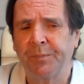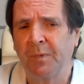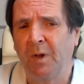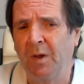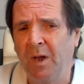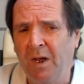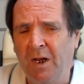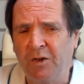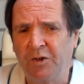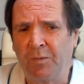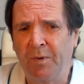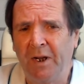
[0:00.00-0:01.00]
Now,
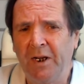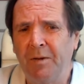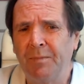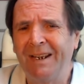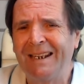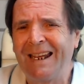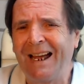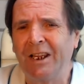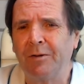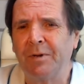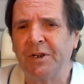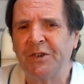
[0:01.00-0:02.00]
germanium and
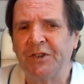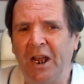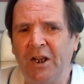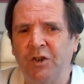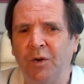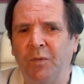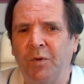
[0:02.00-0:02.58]
gallium are essential